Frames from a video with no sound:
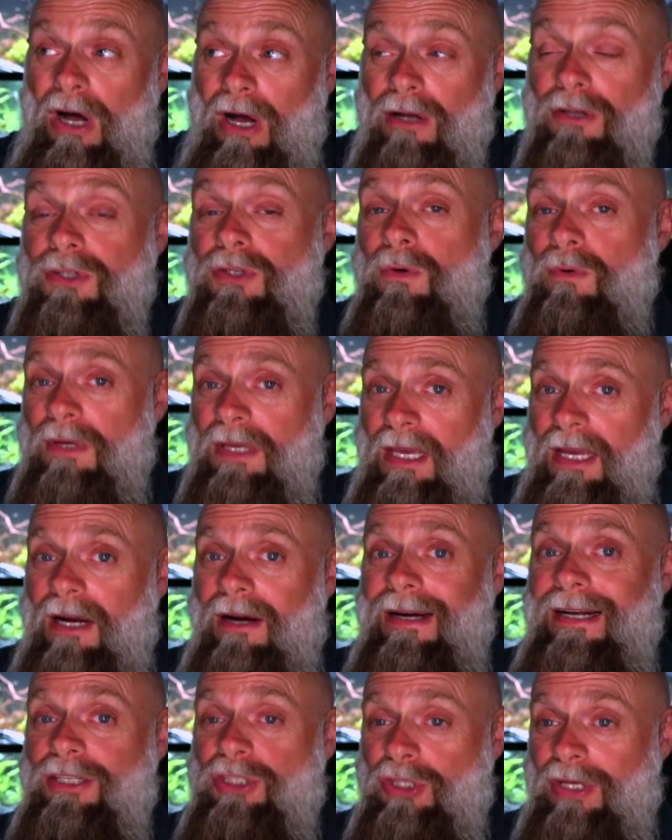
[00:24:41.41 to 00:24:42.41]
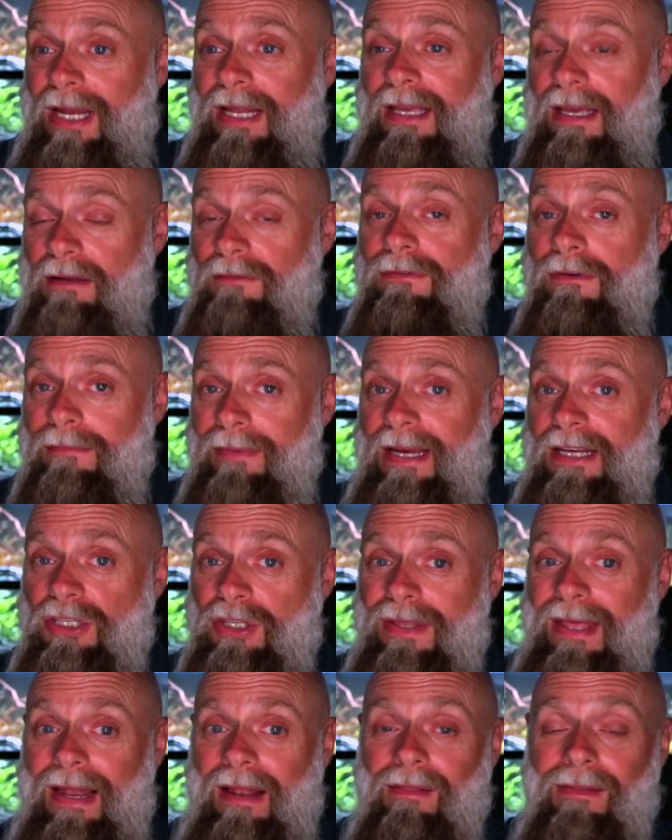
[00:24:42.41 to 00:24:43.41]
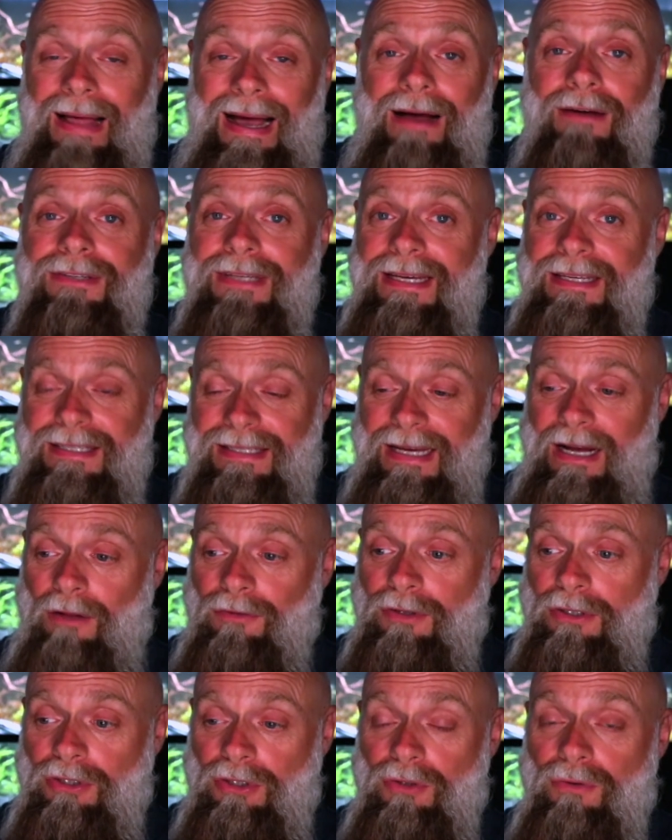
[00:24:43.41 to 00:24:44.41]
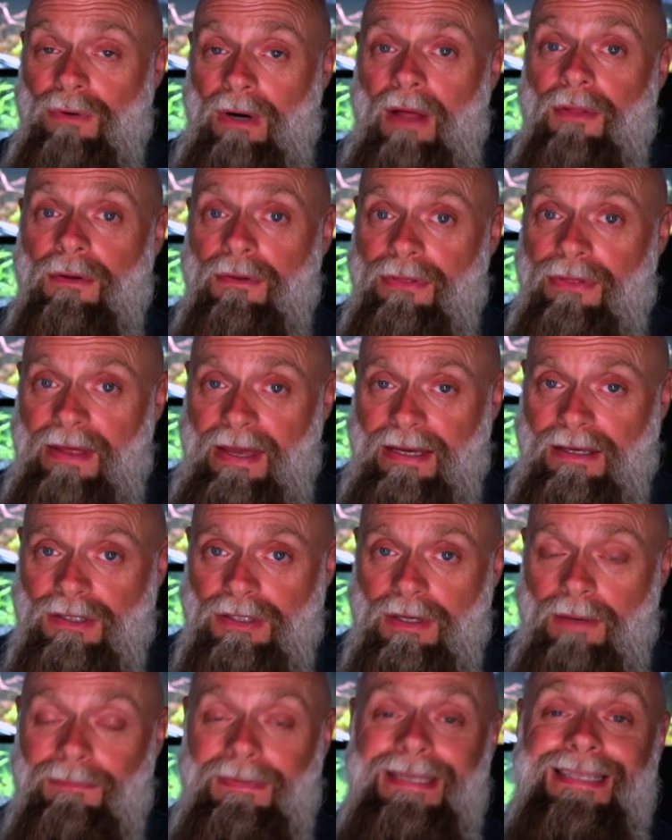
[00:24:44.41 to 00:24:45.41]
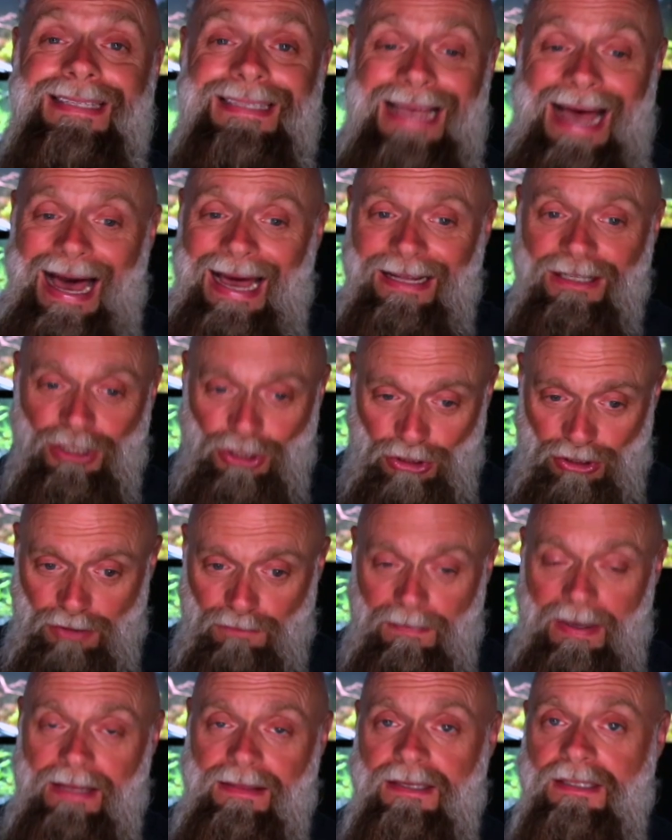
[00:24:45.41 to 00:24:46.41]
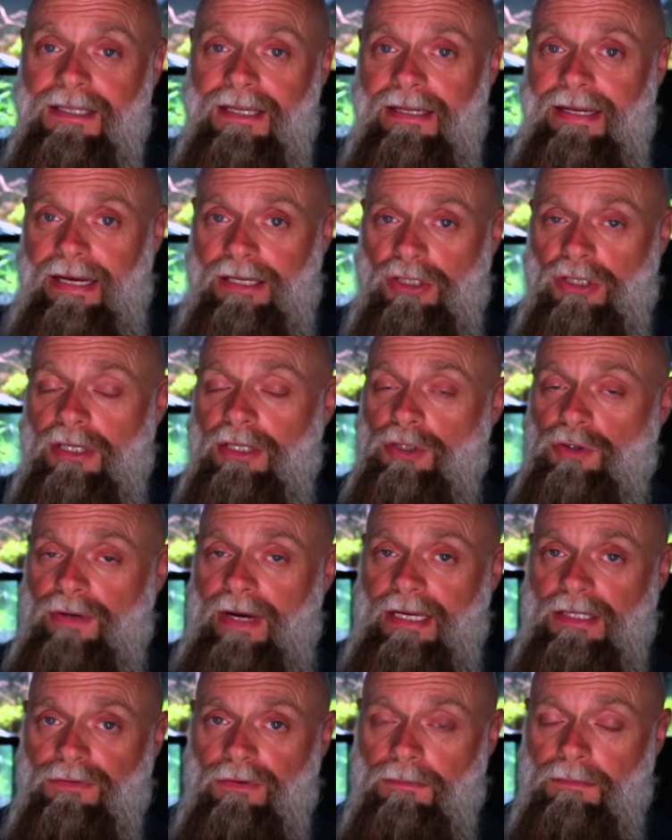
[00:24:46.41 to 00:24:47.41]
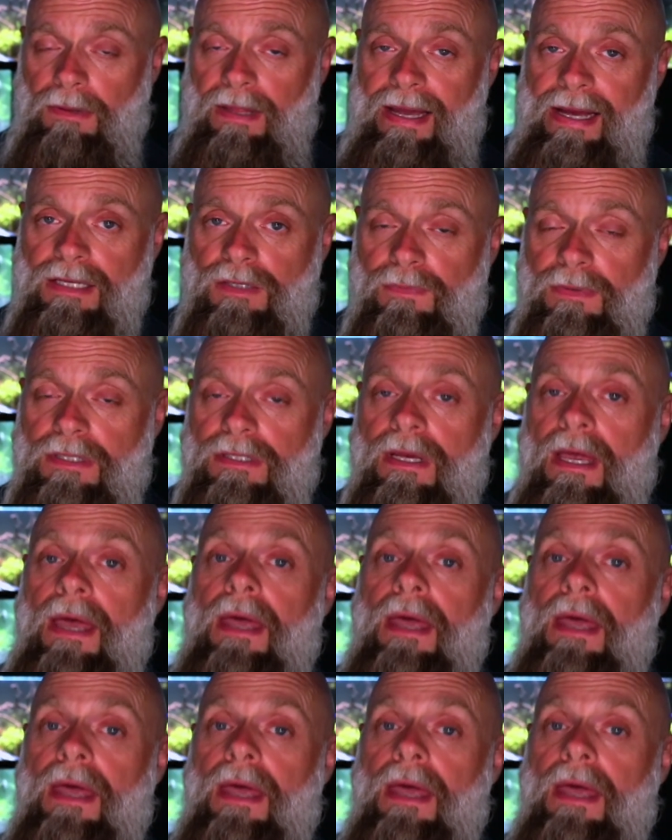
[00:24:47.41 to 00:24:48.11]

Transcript: also carry genetic information that allows a cell to do other things besides just make this connection and transfer plasmids.